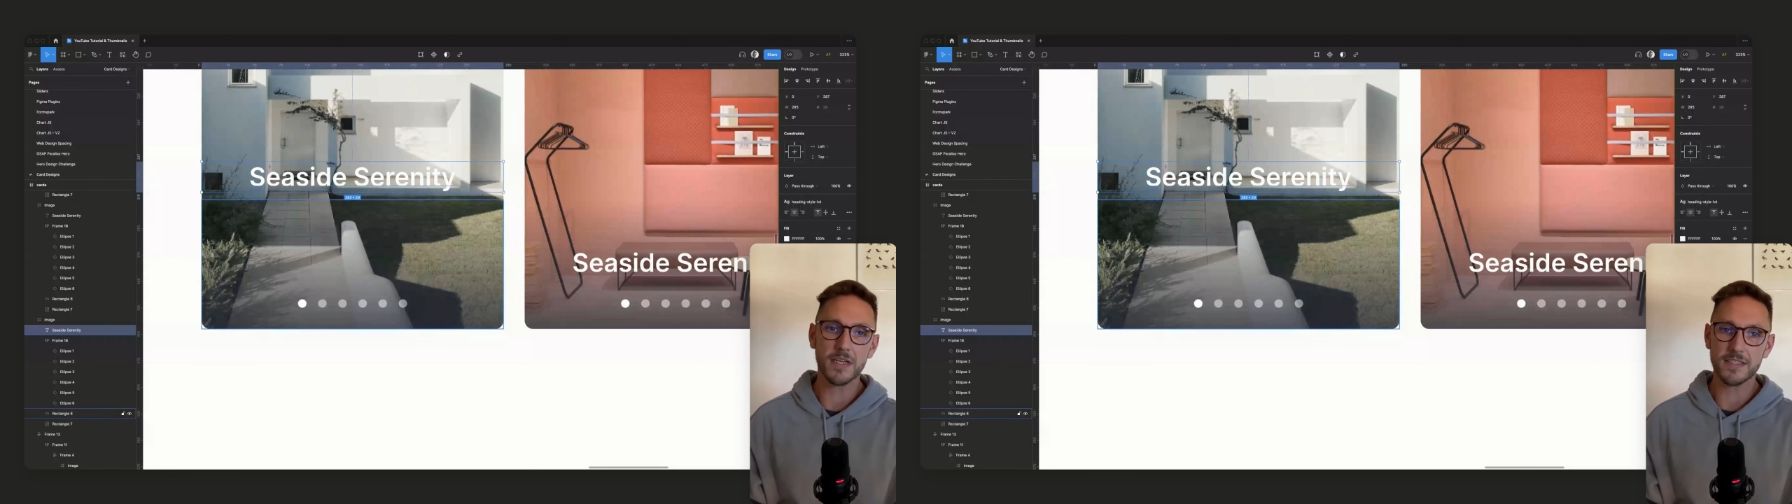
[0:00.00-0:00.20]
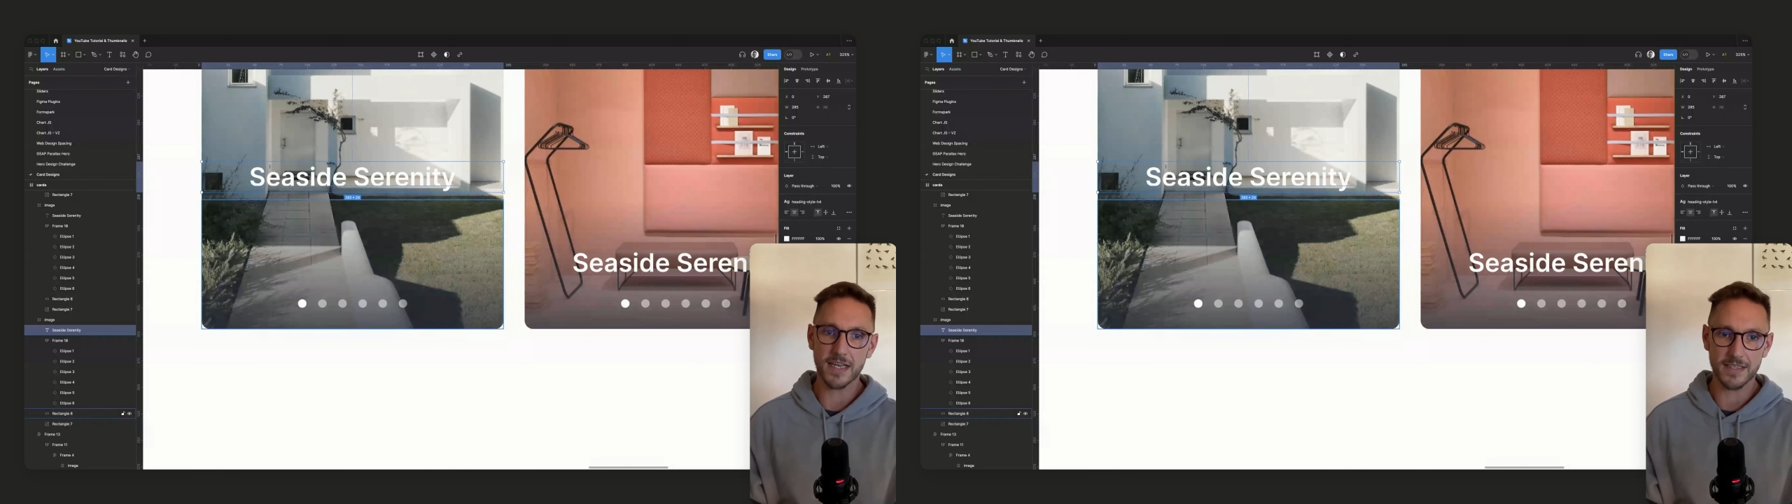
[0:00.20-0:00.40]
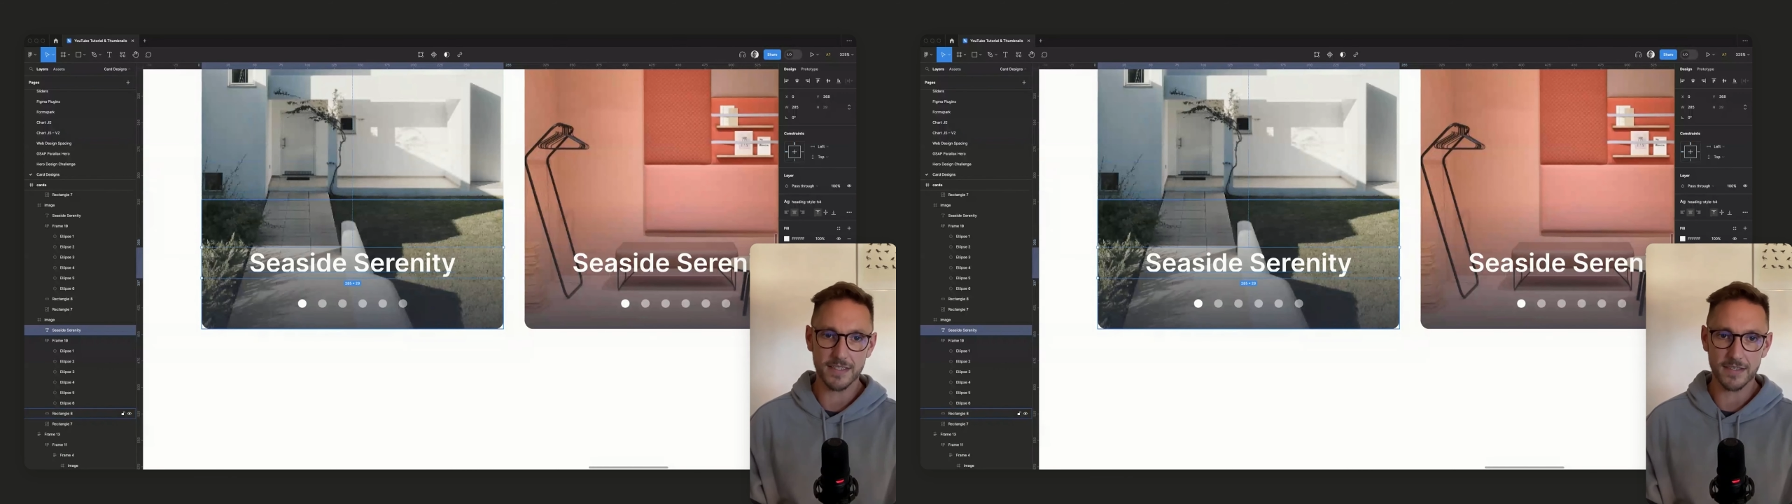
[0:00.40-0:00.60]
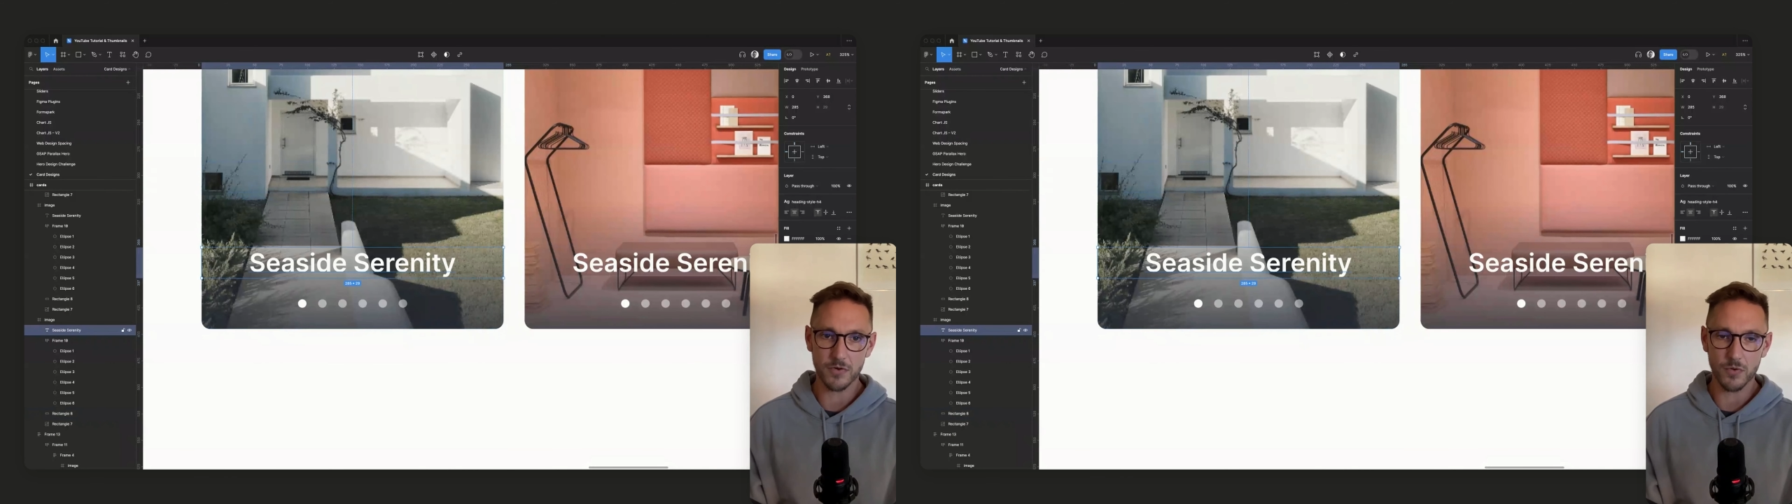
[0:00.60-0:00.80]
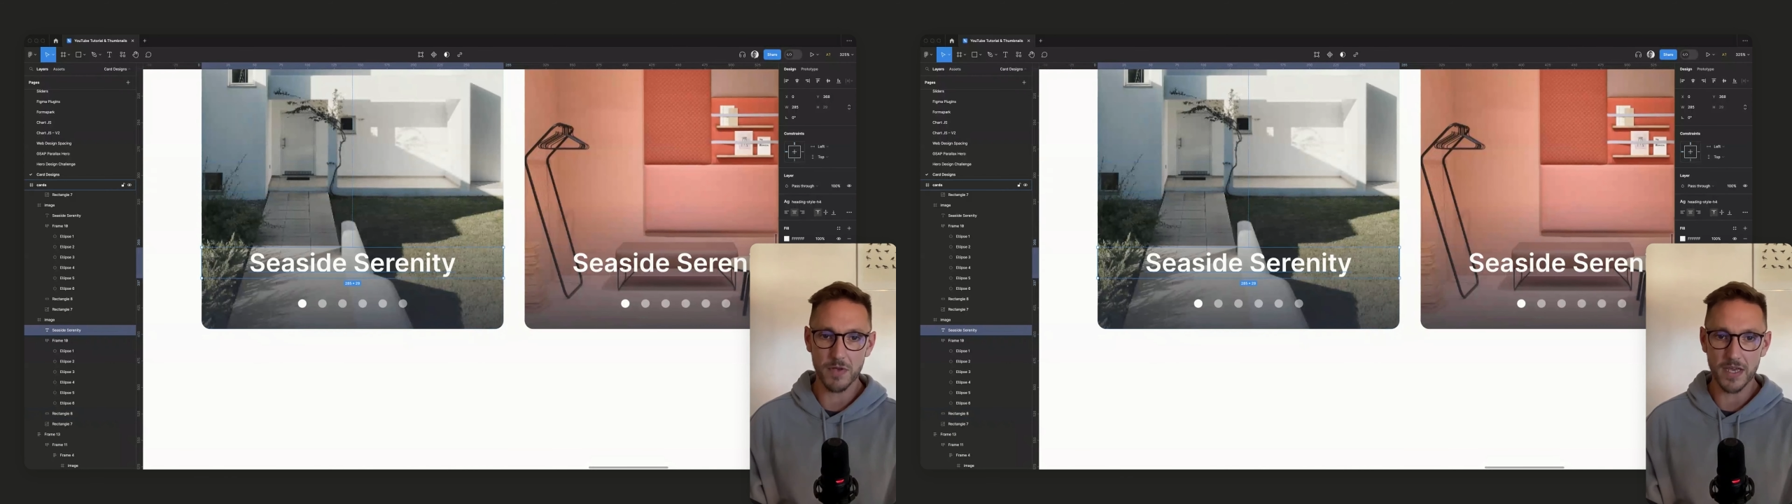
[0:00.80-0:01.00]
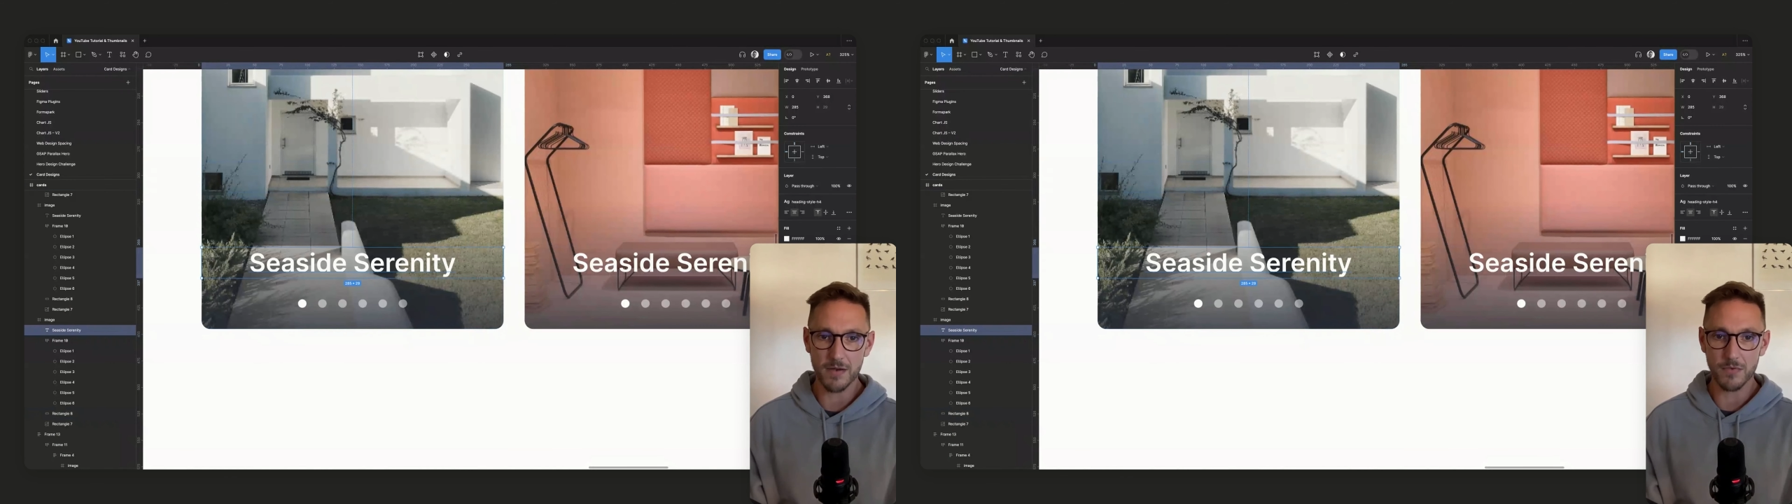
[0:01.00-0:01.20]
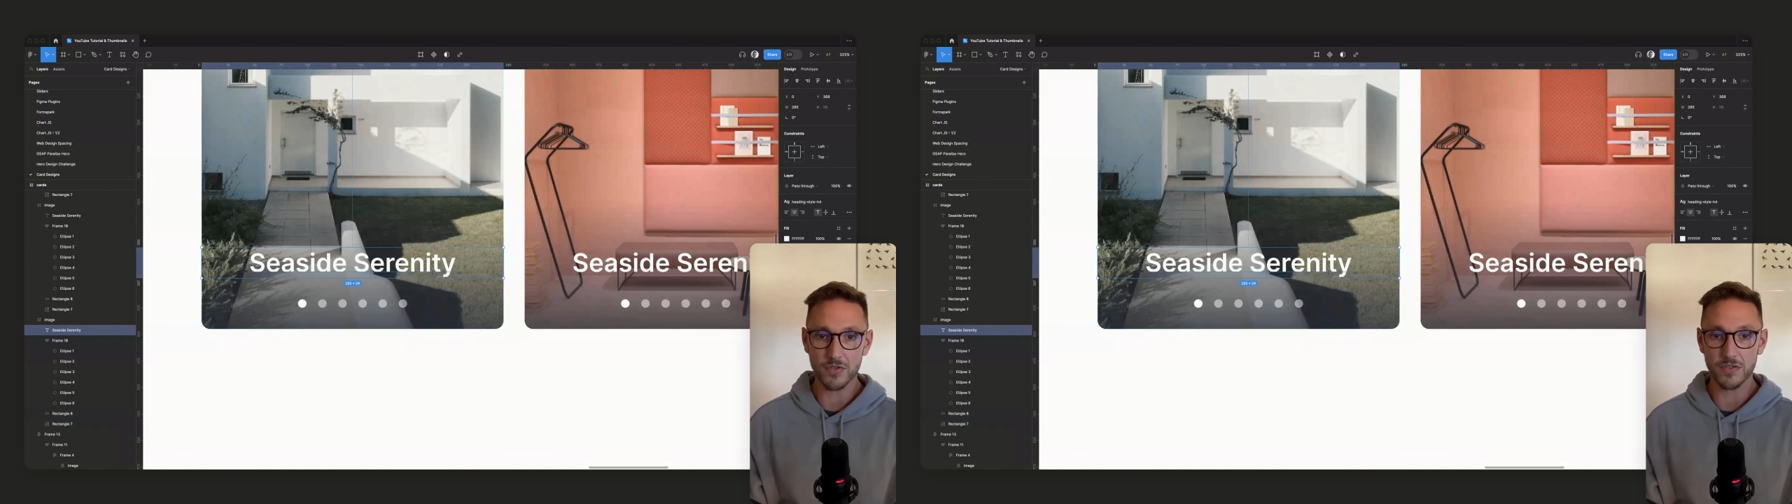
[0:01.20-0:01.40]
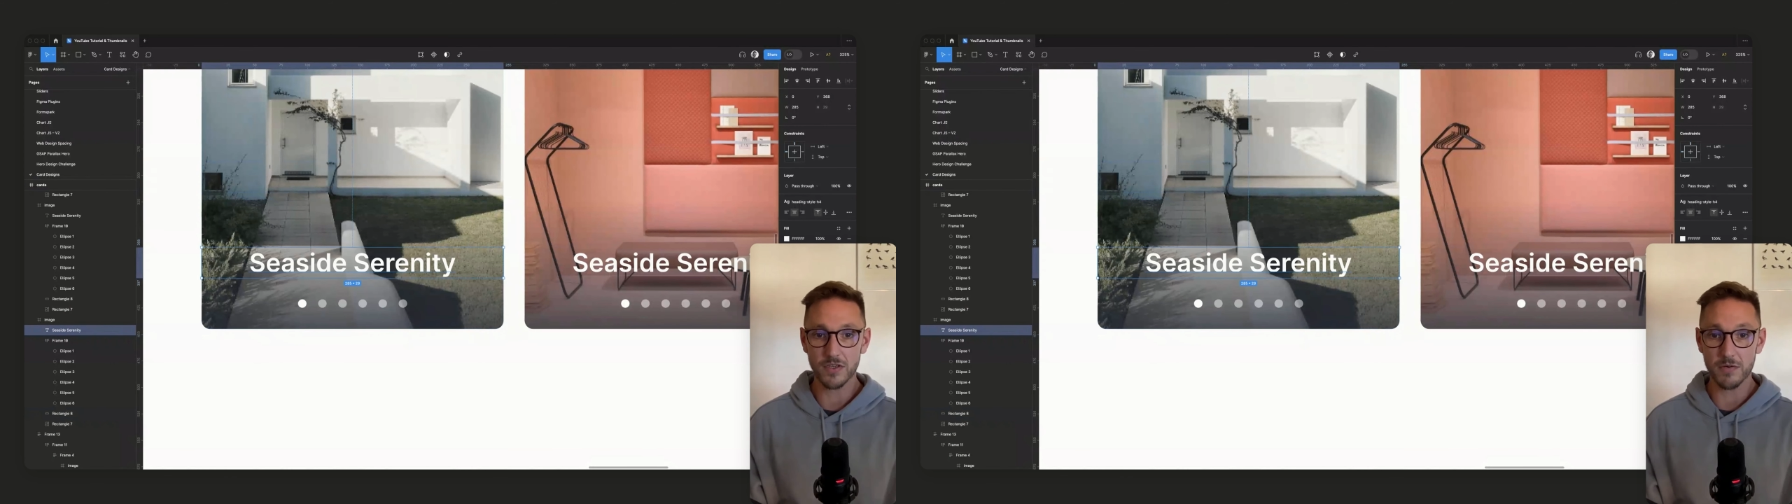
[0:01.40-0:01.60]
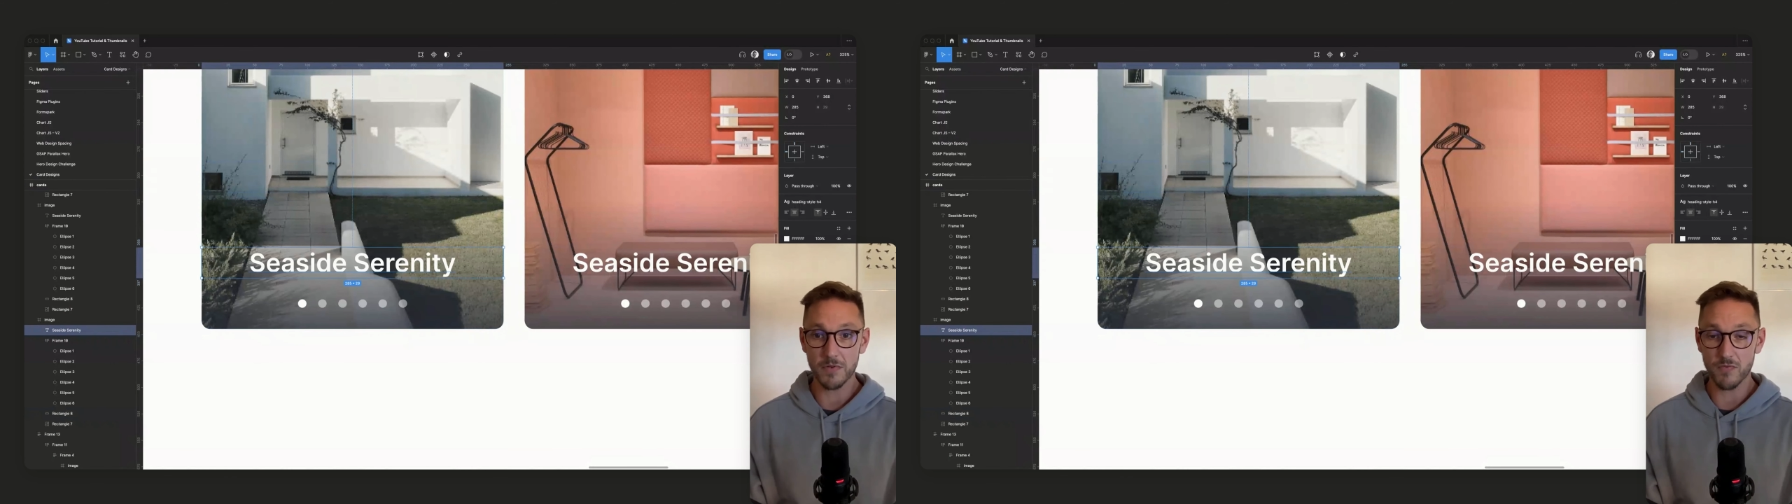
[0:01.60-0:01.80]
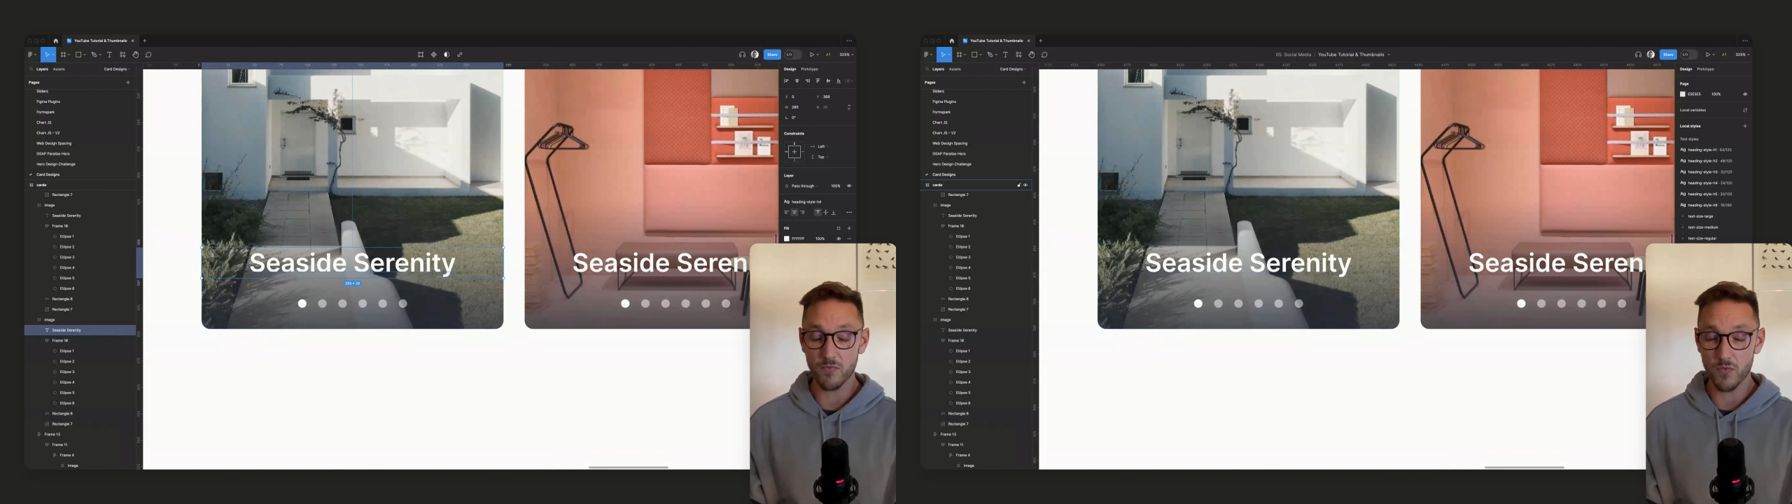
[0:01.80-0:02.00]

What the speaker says: and text is going to appear, which is going to be